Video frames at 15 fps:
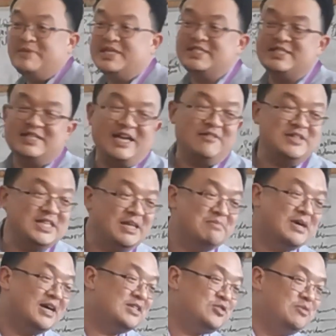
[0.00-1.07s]
mix
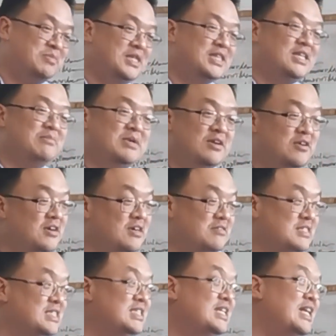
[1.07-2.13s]
Erythema subitum and all,
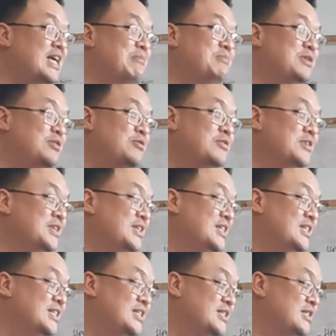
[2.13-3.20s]
I'll slap you.
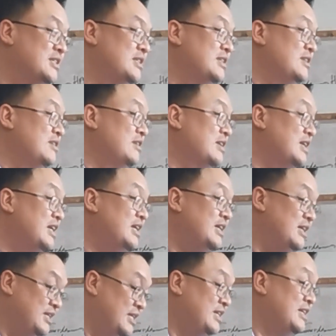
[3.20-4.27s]

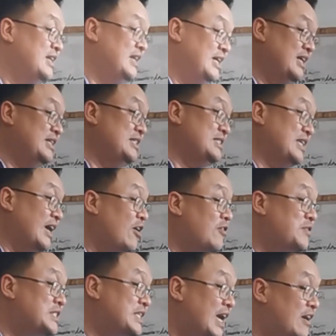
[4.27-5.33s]
Okay, it's
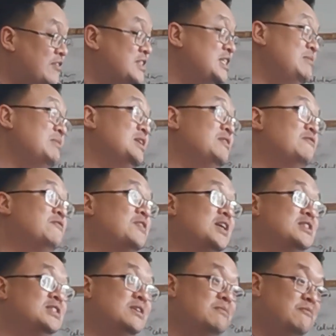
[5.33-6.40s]
always Erythema
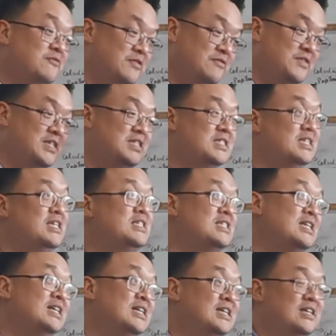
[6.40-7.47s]
infantum, 5th
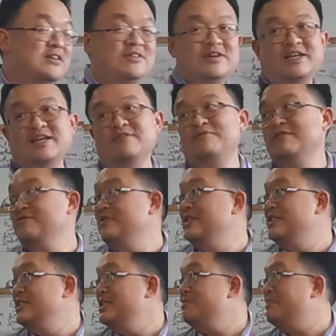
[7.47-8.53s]
disease. Okay, 5th
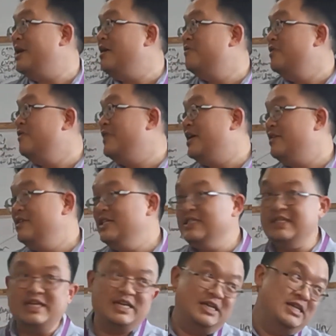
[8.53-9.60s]
disease,
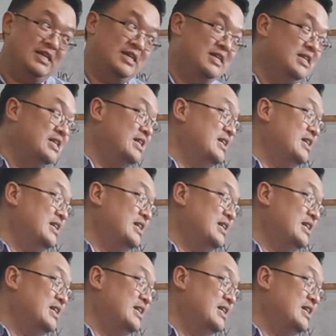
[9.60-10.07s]
Parvovirus, and